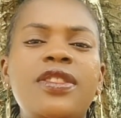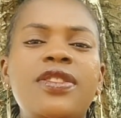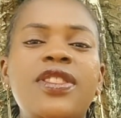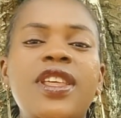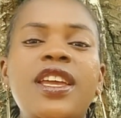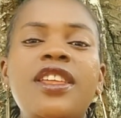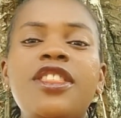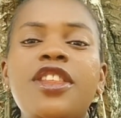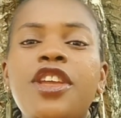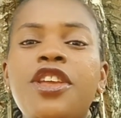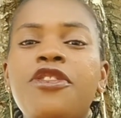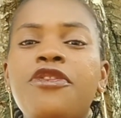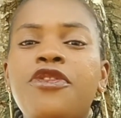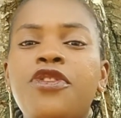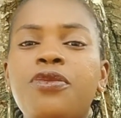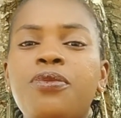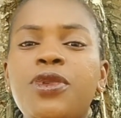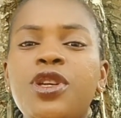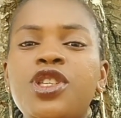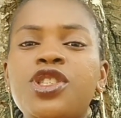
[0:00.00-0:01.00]
then the
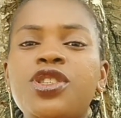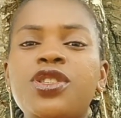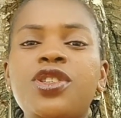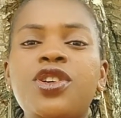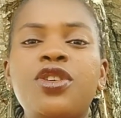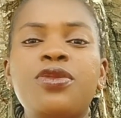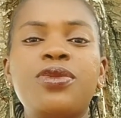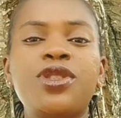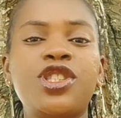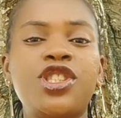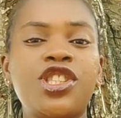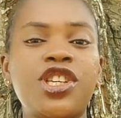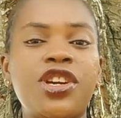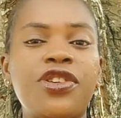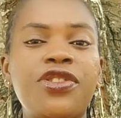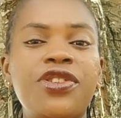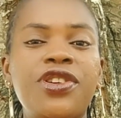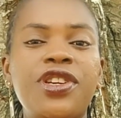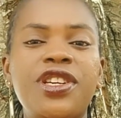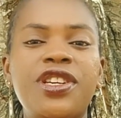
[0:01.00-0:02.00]
information I'll be
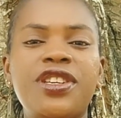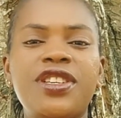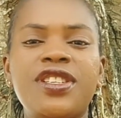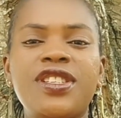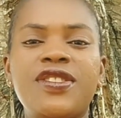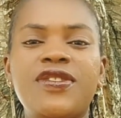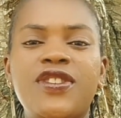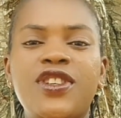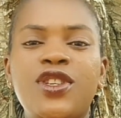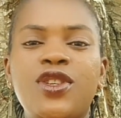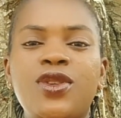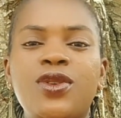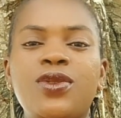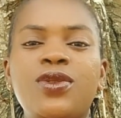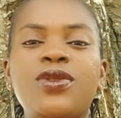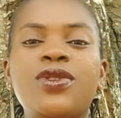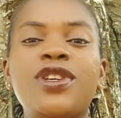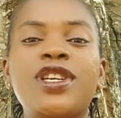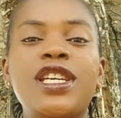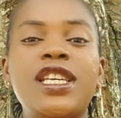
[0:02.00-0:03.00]
sharing in this
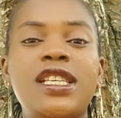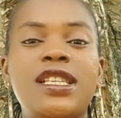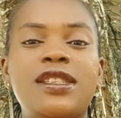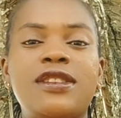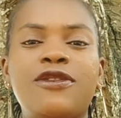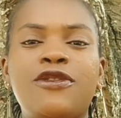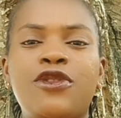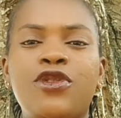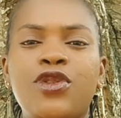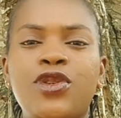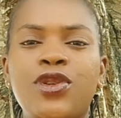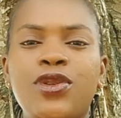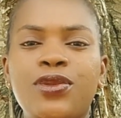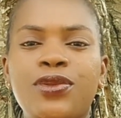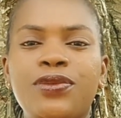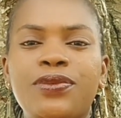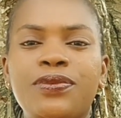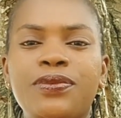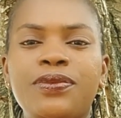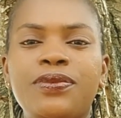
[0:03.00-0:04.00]
video is for
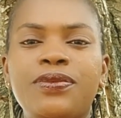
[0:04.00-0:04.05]
you.